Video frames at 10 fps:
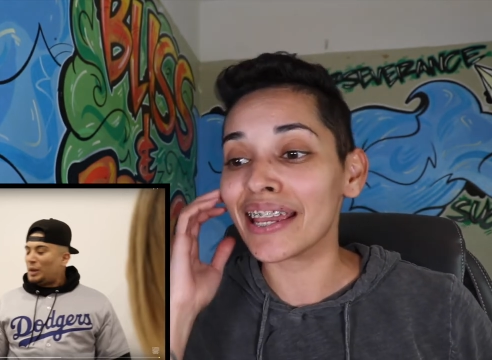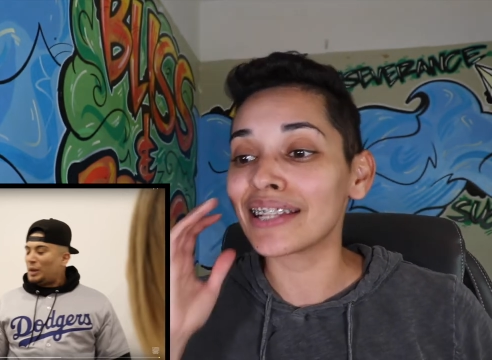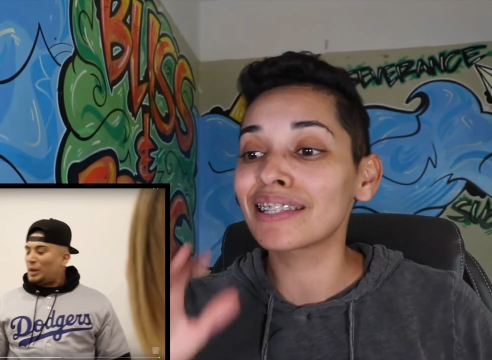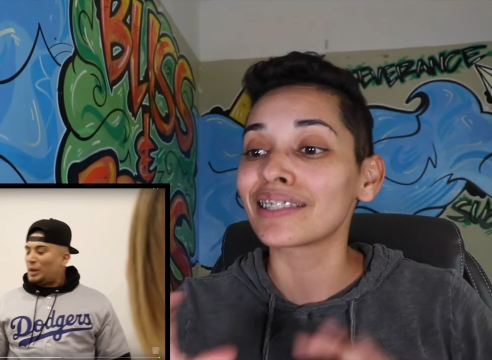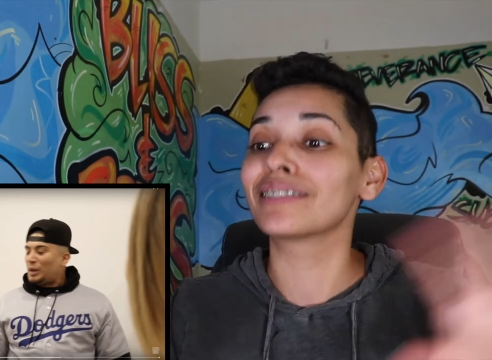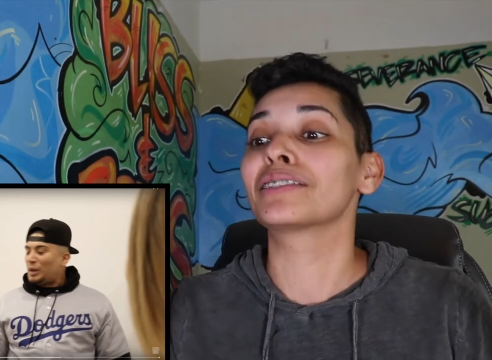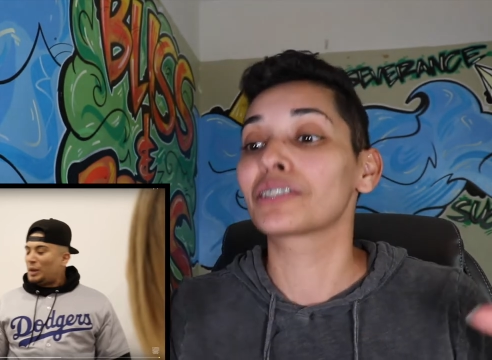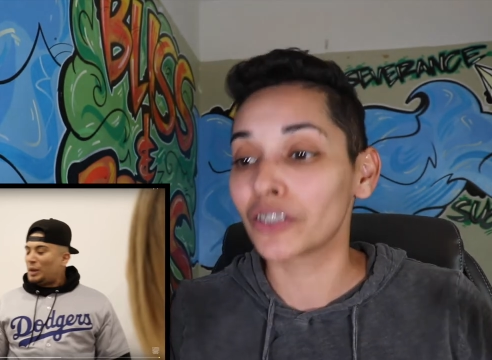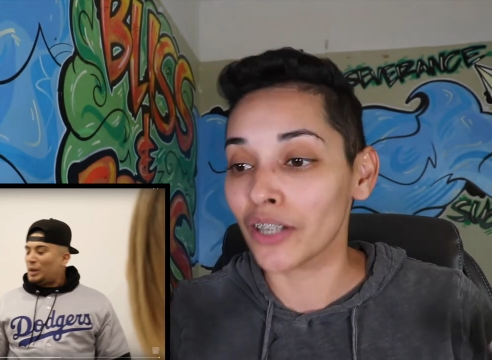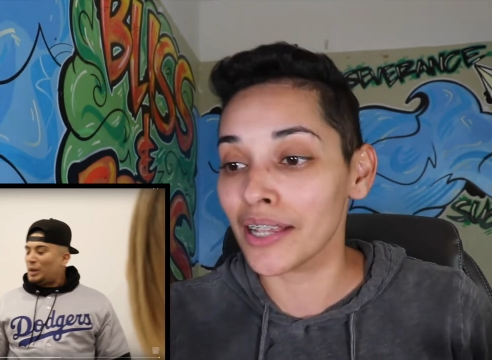Speaker 1: get
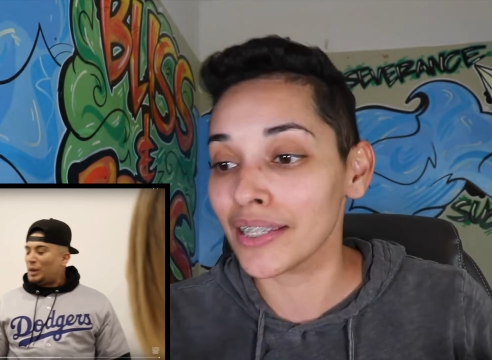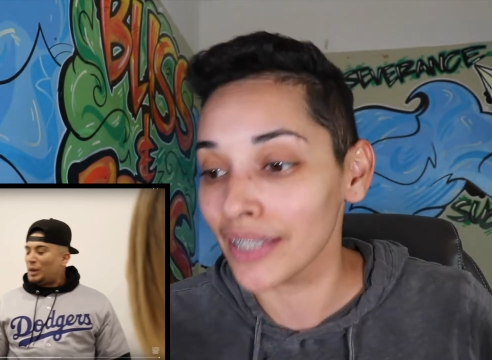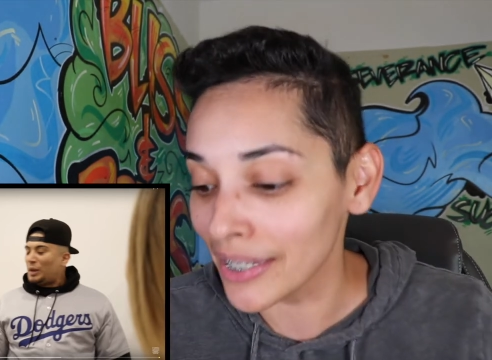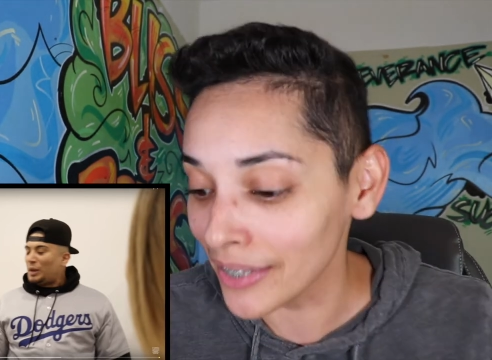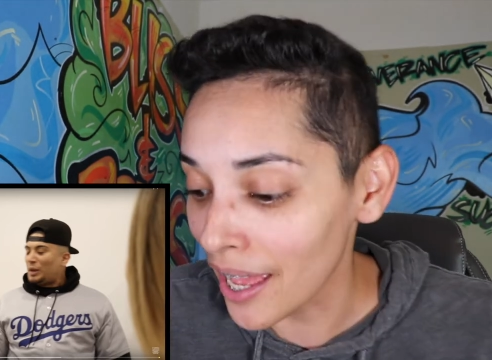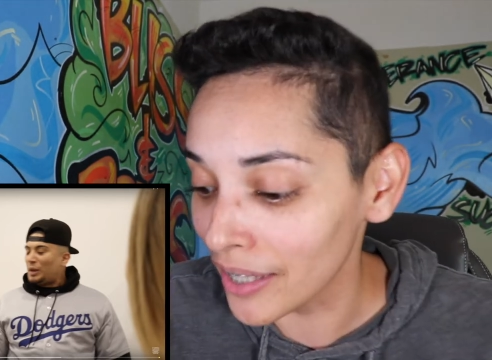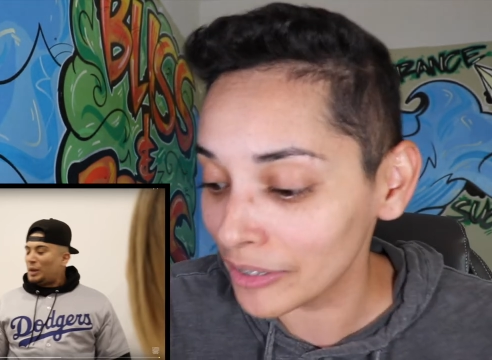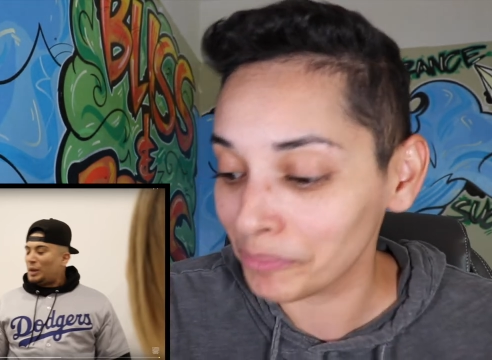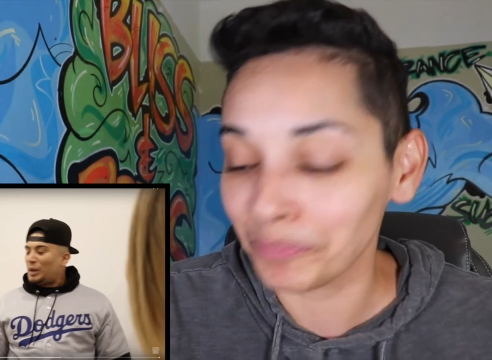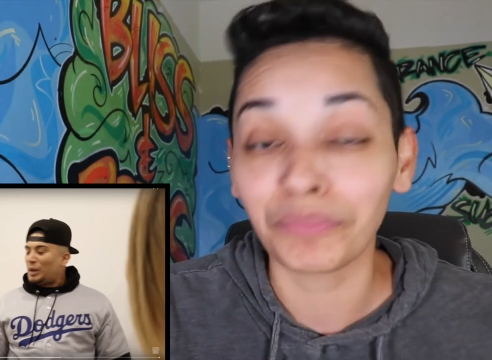crazy like
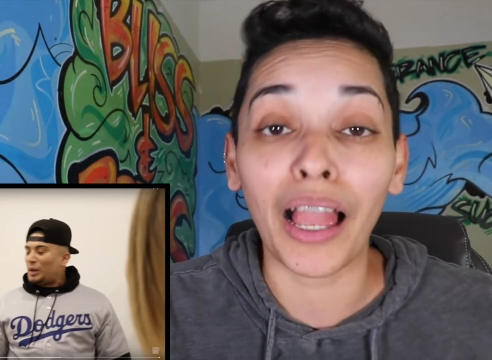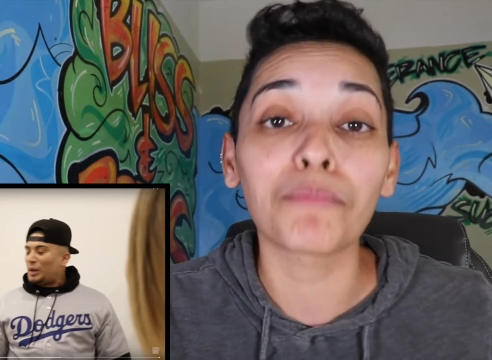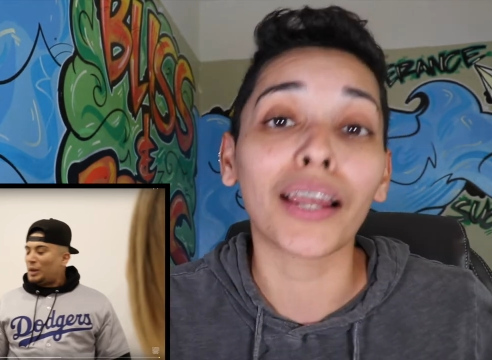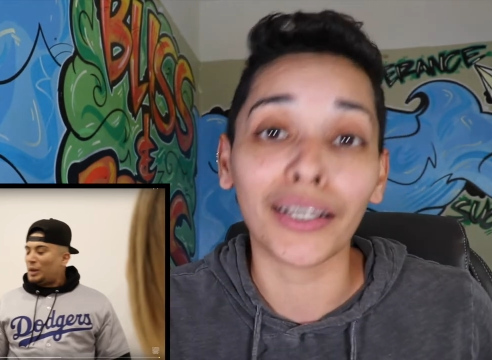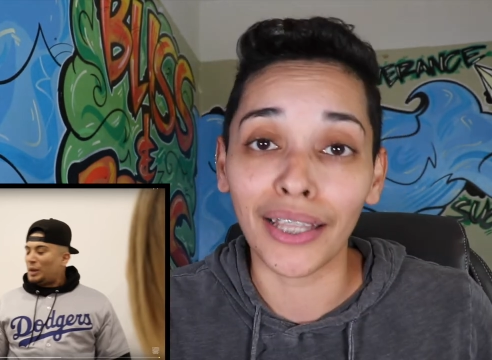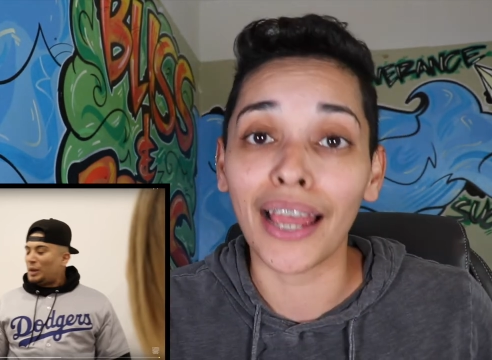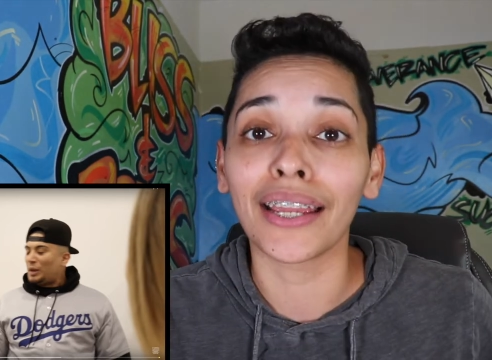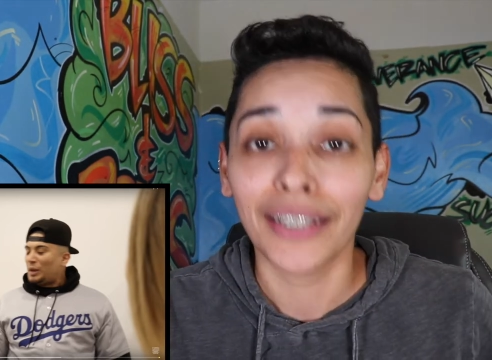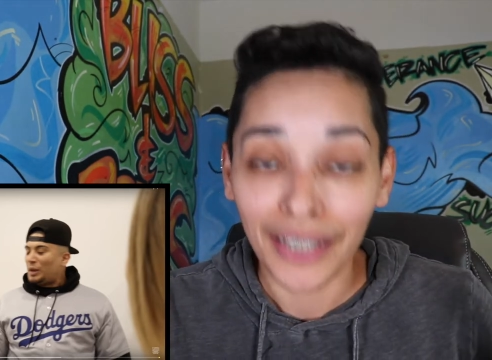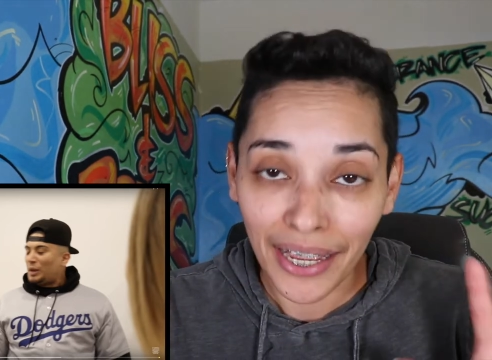that. I'm not gonna
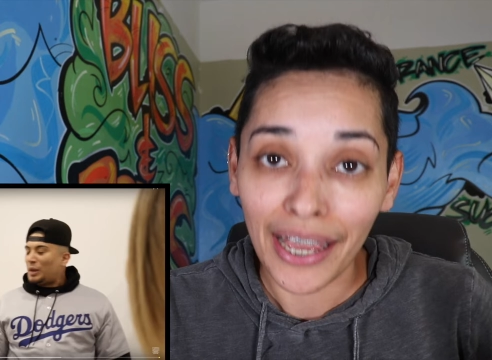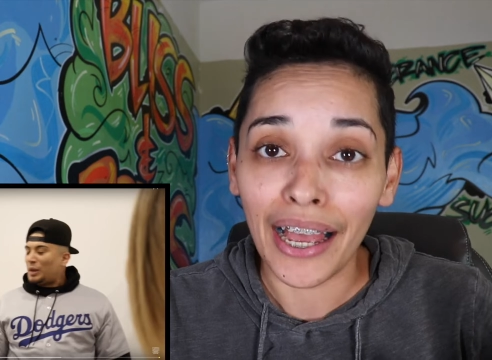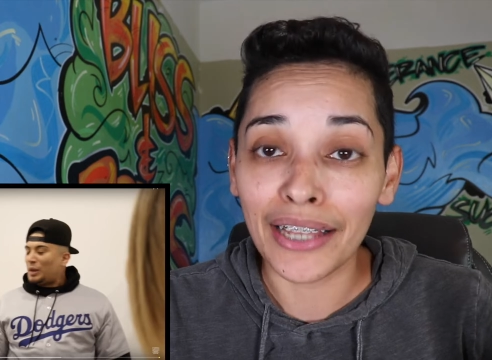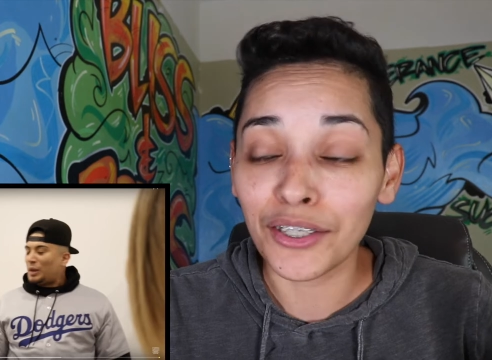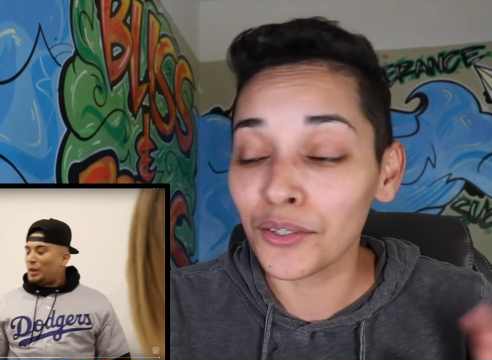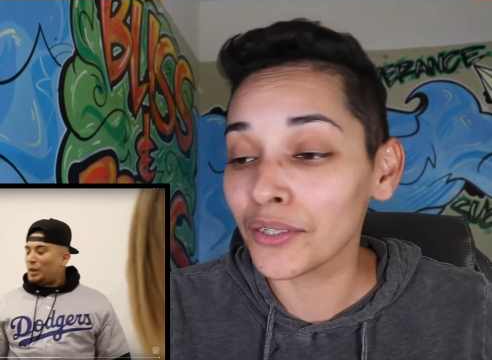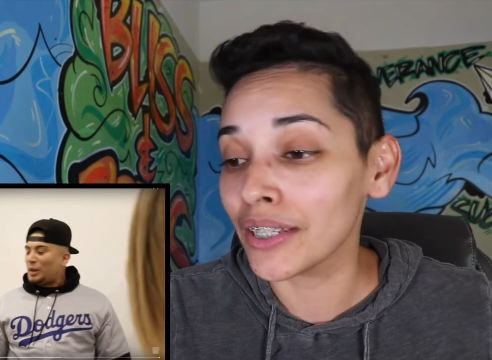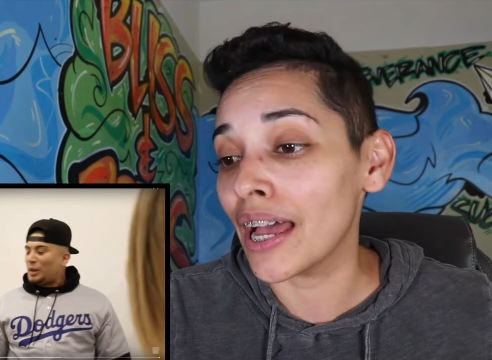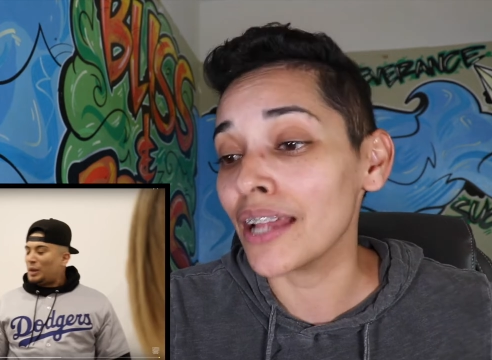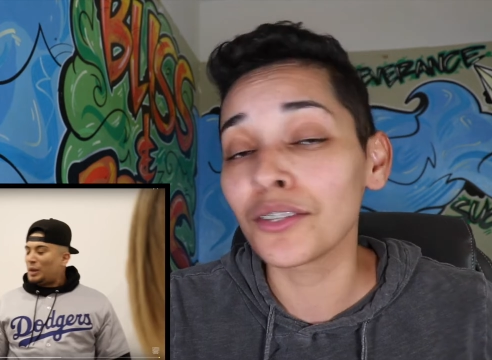lie. I do
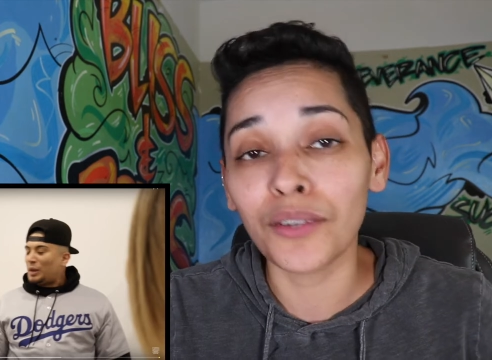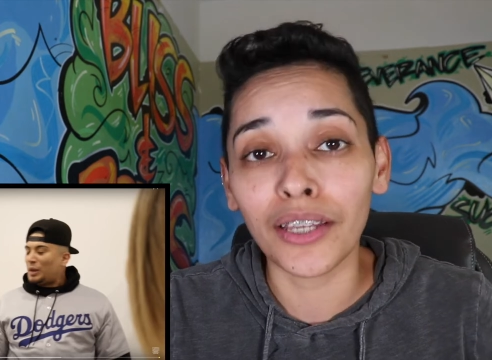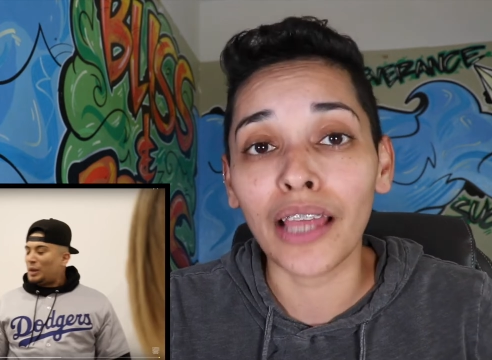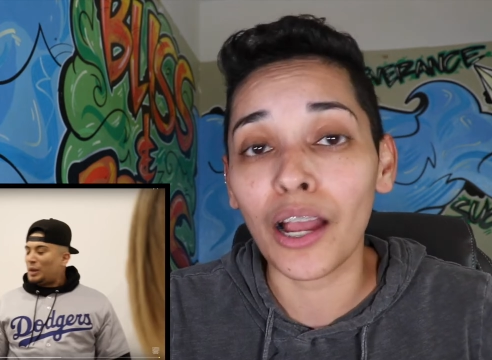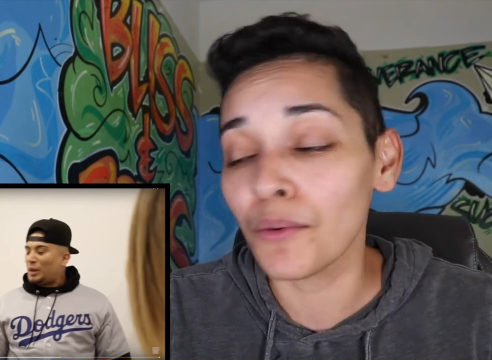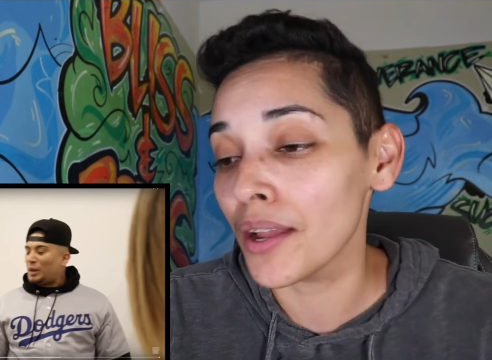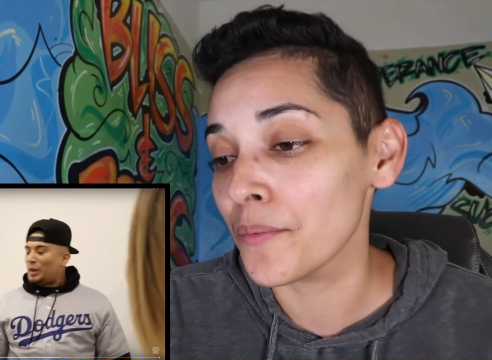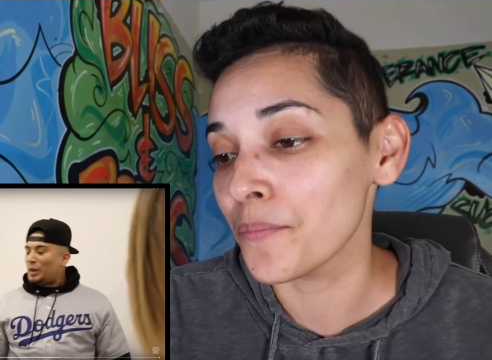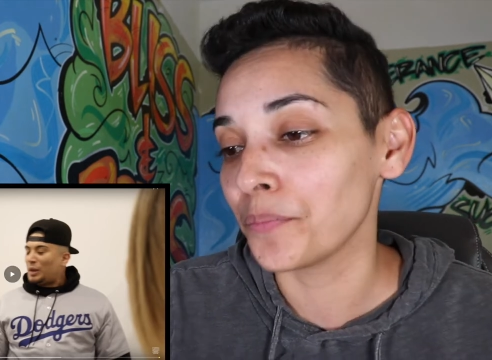get that way.